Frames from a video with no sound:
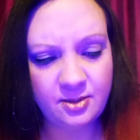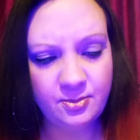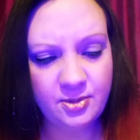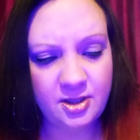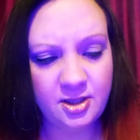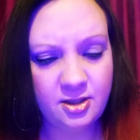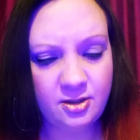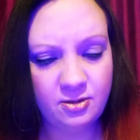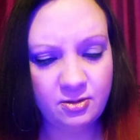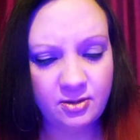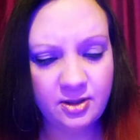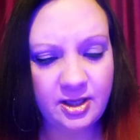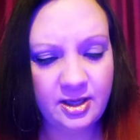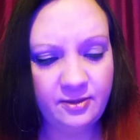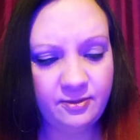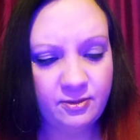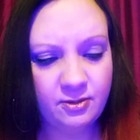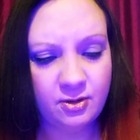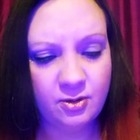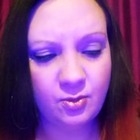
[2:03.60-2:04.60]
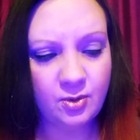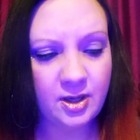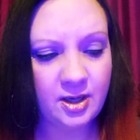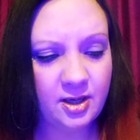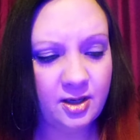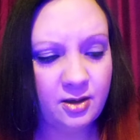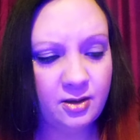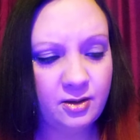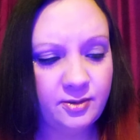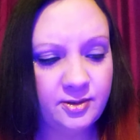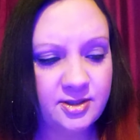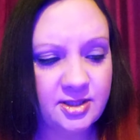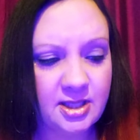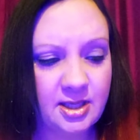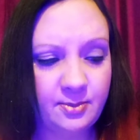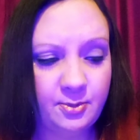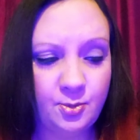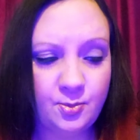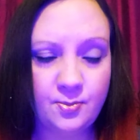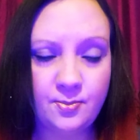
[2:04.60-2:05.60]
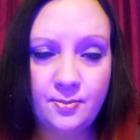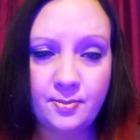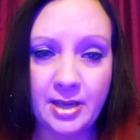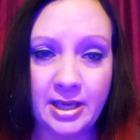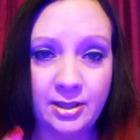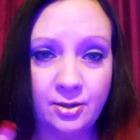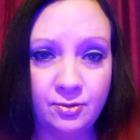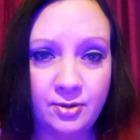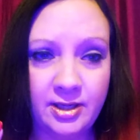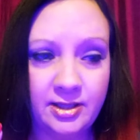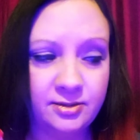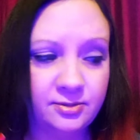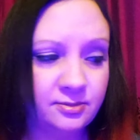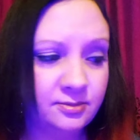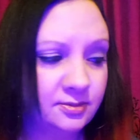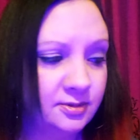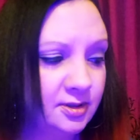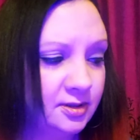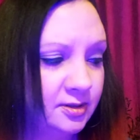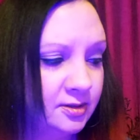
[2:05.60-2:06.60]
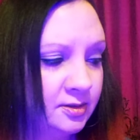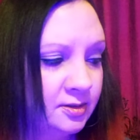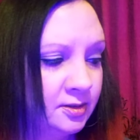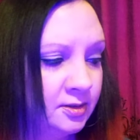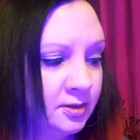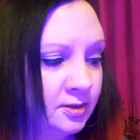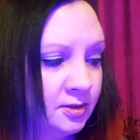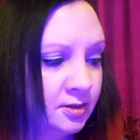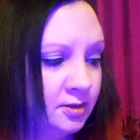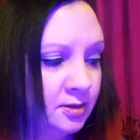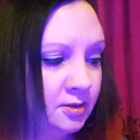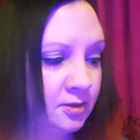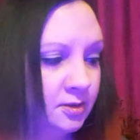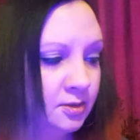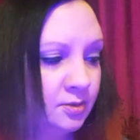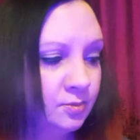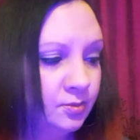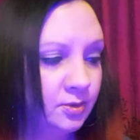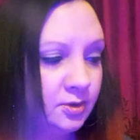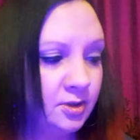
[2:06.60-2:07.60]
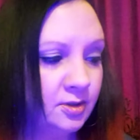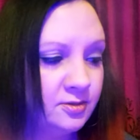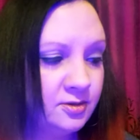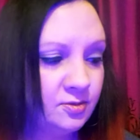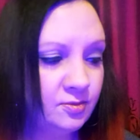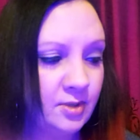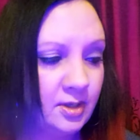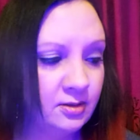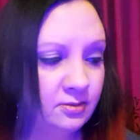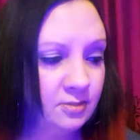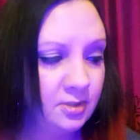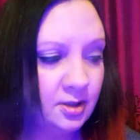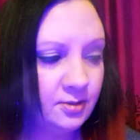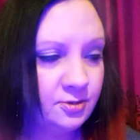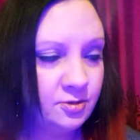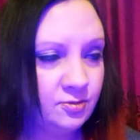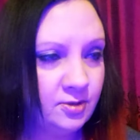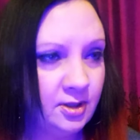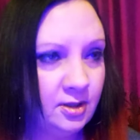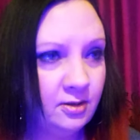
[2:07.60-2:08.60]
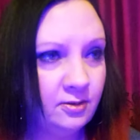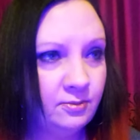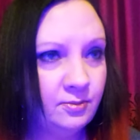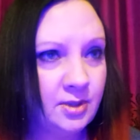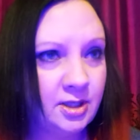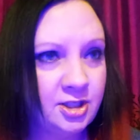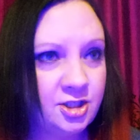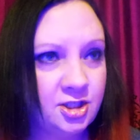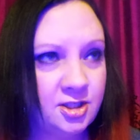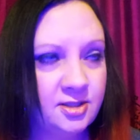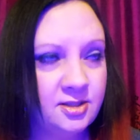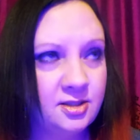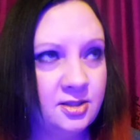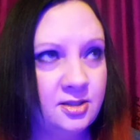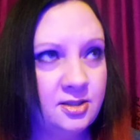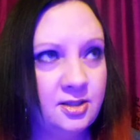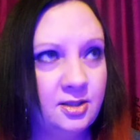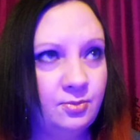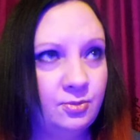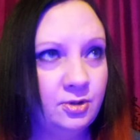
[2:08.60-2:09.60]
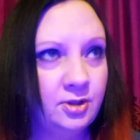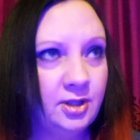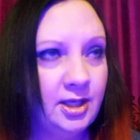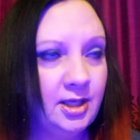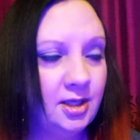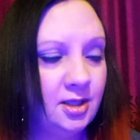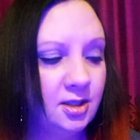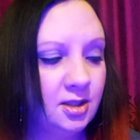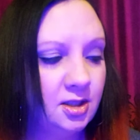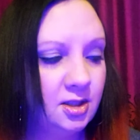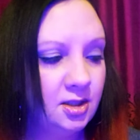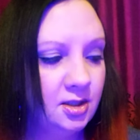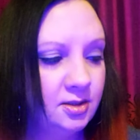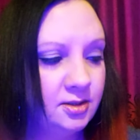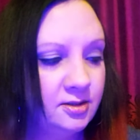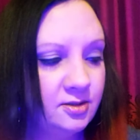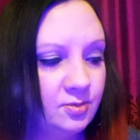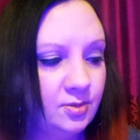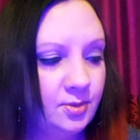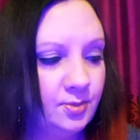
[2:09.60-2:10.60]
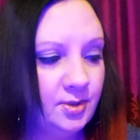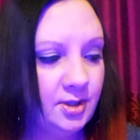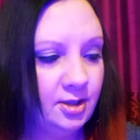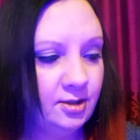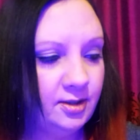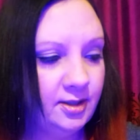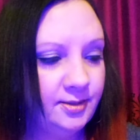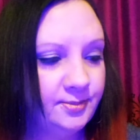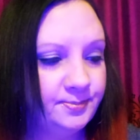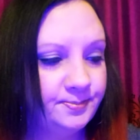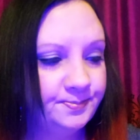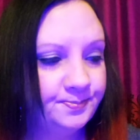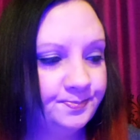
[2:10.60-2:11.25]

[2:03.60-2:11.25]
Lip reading: been in your life for a while, is coming back around. What Goes Around Comes Around by Justin Timberlake is what I'm hearing.